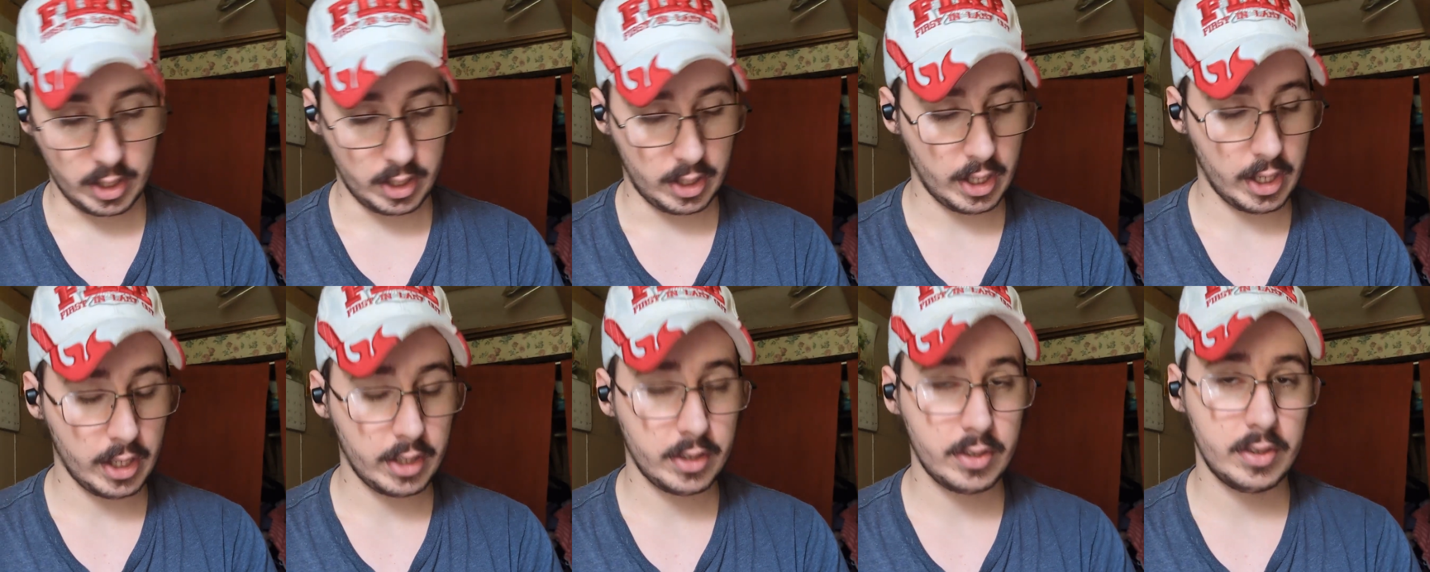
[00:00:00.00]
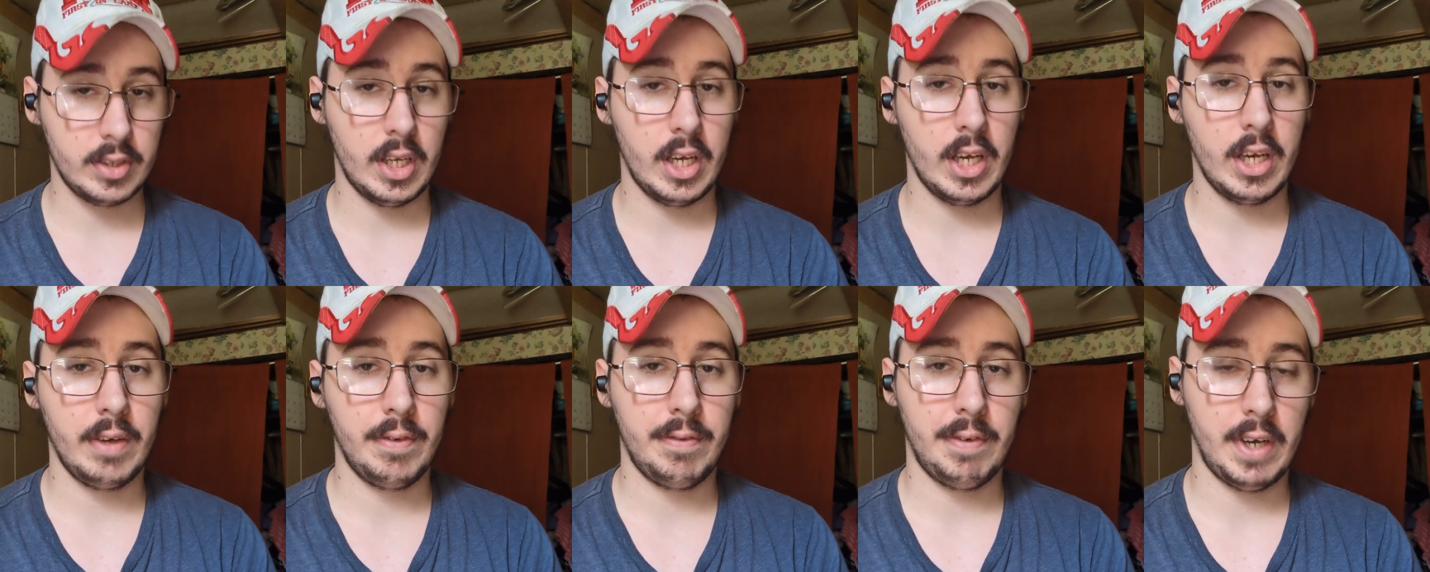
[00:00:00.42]
The next
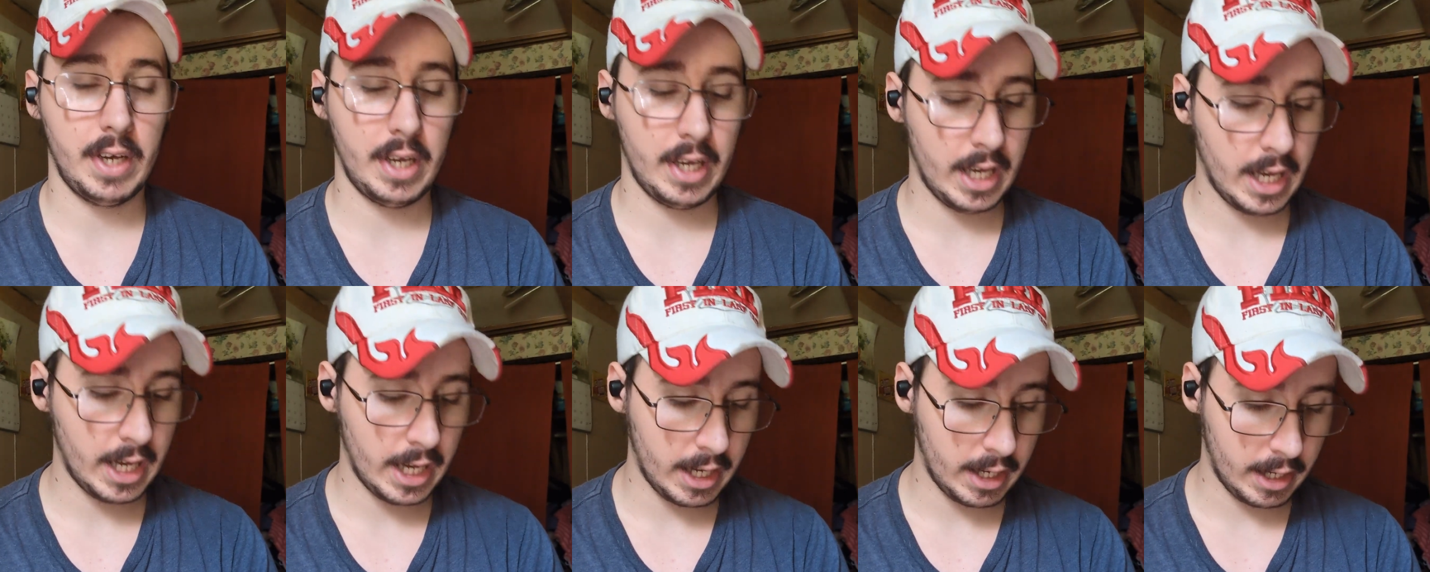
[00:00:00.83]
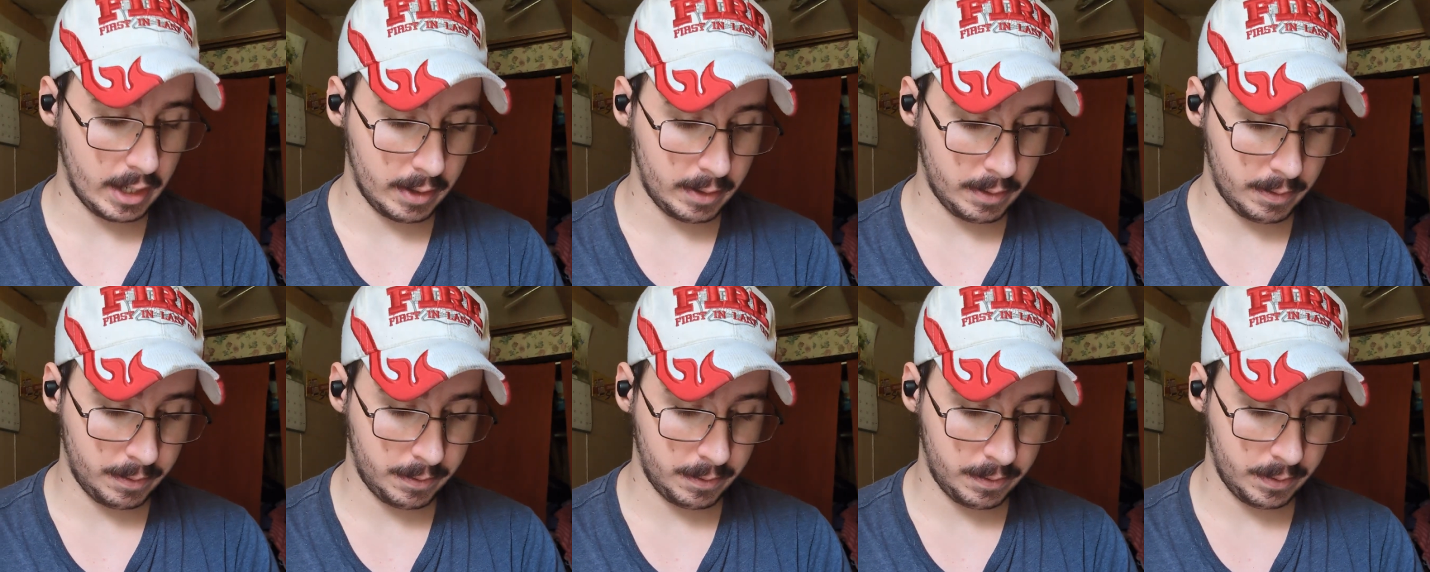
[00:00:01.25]
knife I
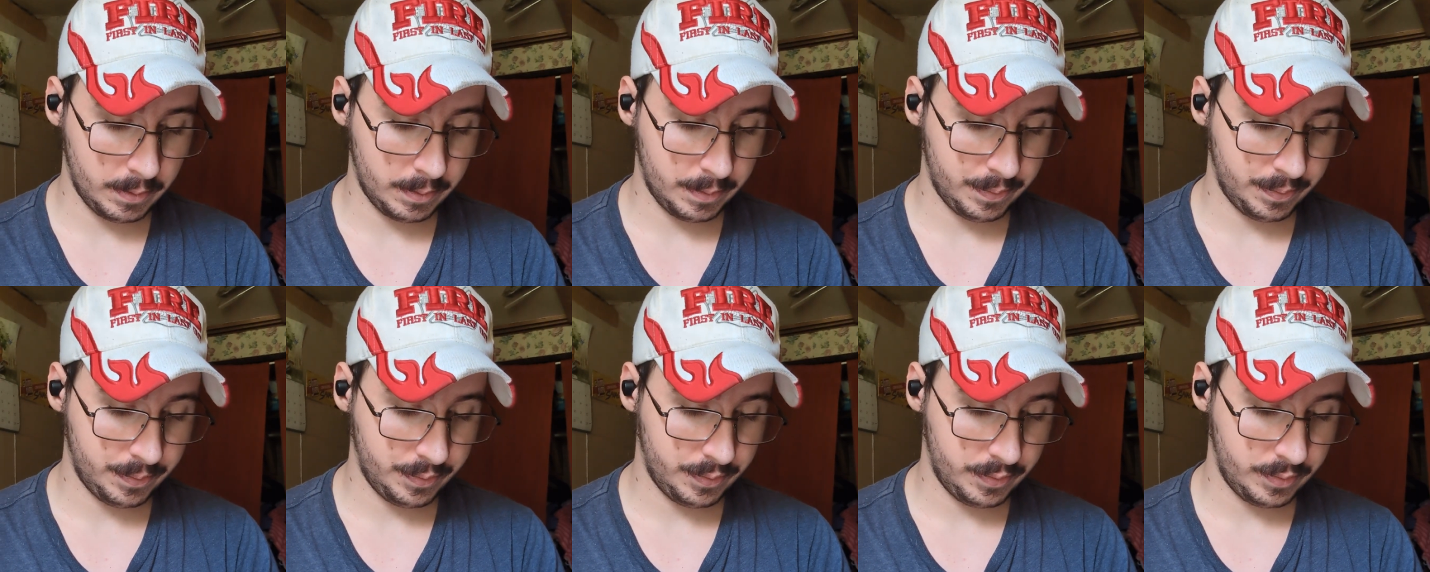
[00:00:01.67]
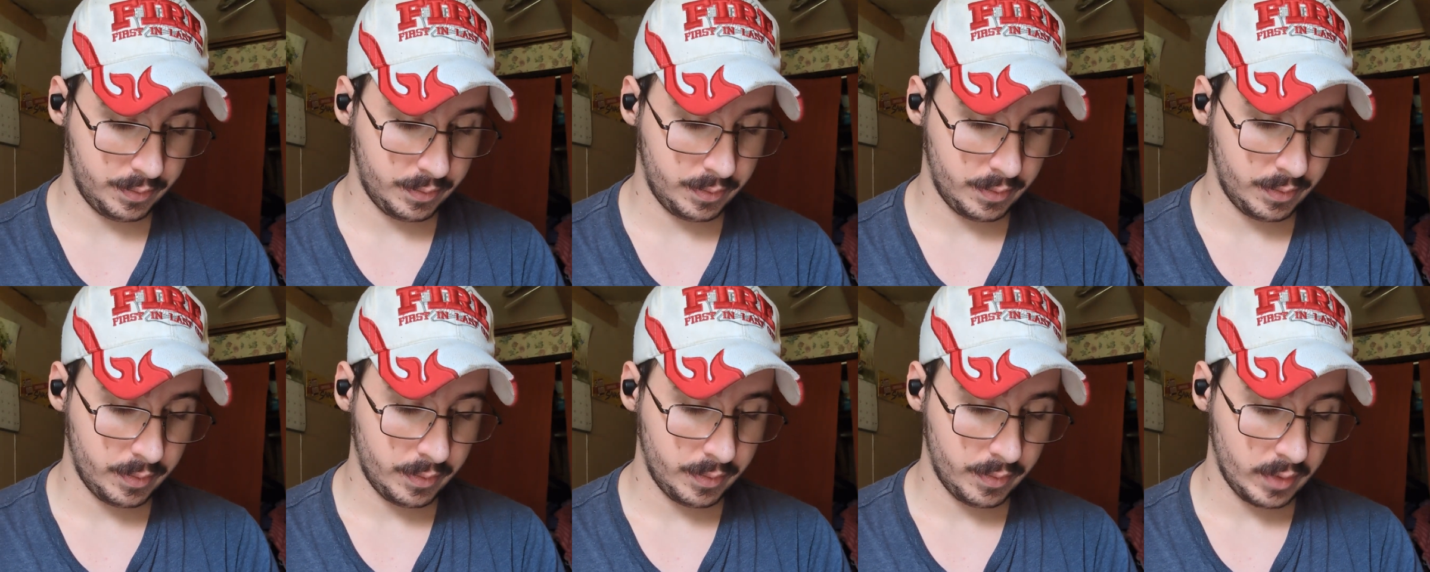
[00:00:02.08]
have
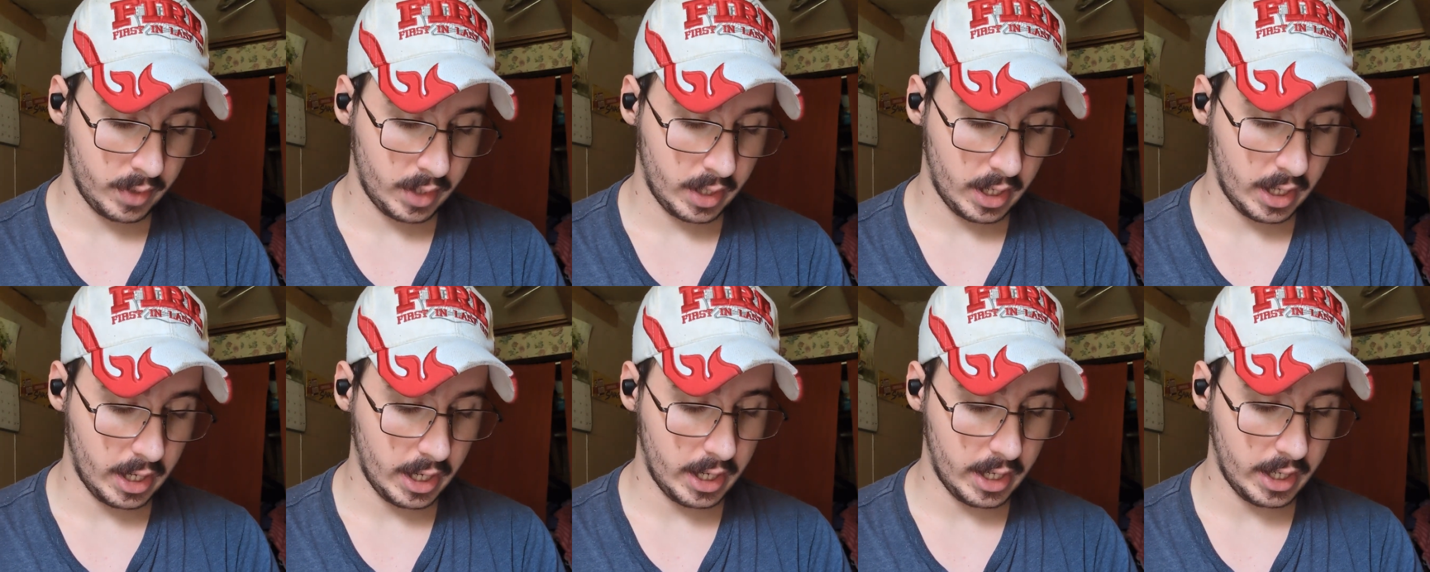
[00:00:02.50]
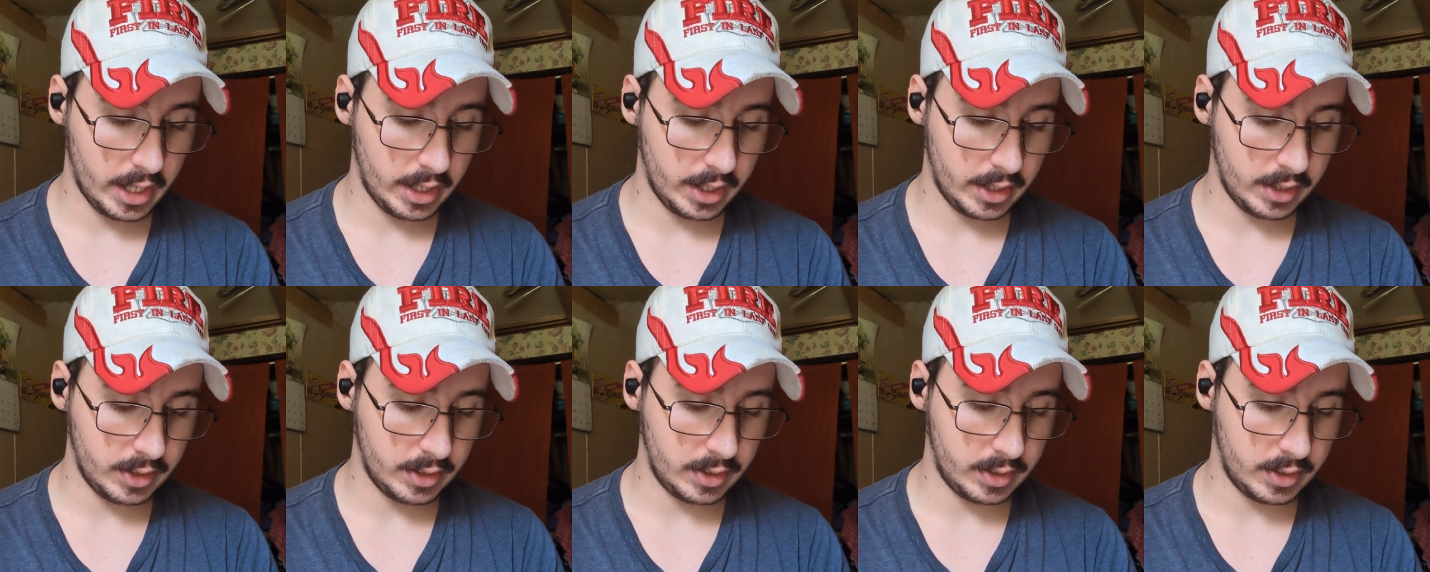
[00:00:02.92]

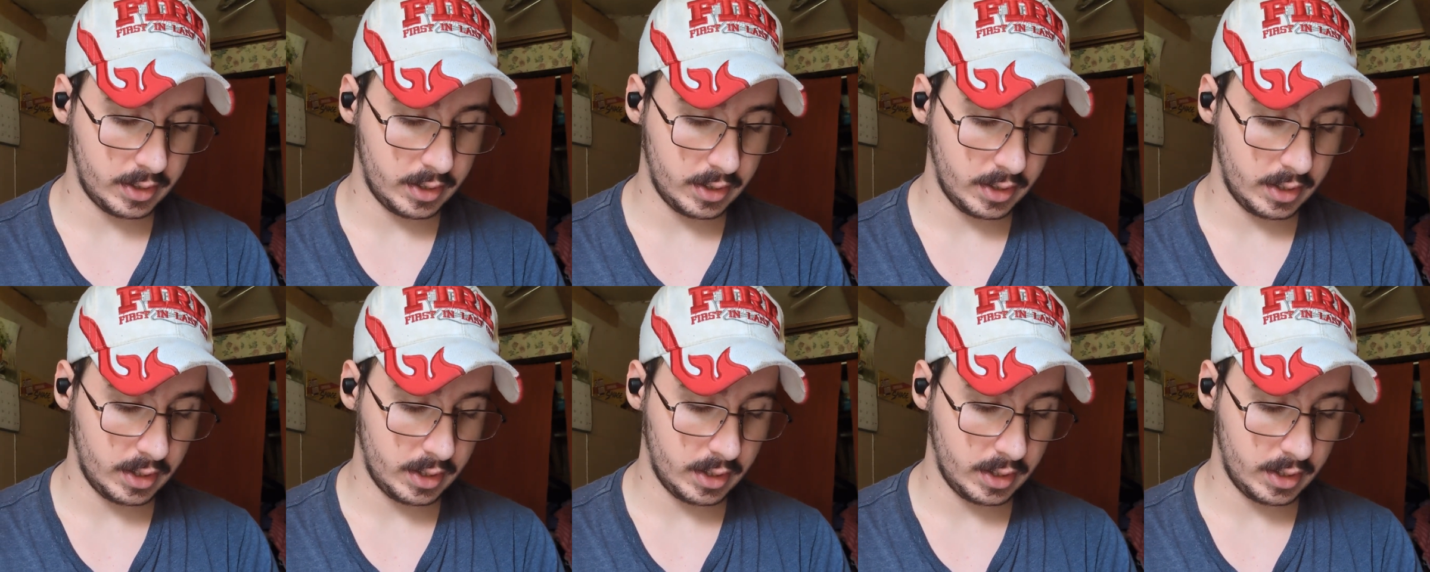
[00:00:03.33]
is